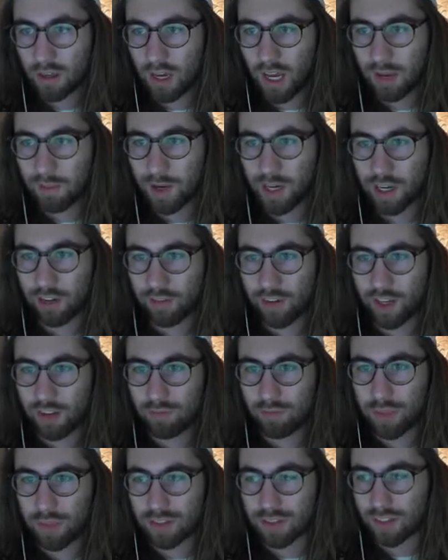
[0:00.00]
I might even
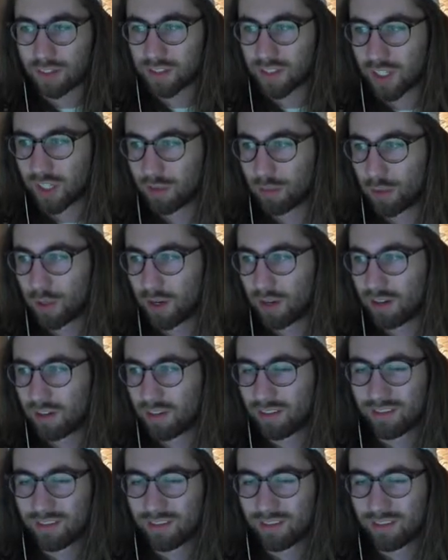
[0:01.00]
have pizza to celebrate.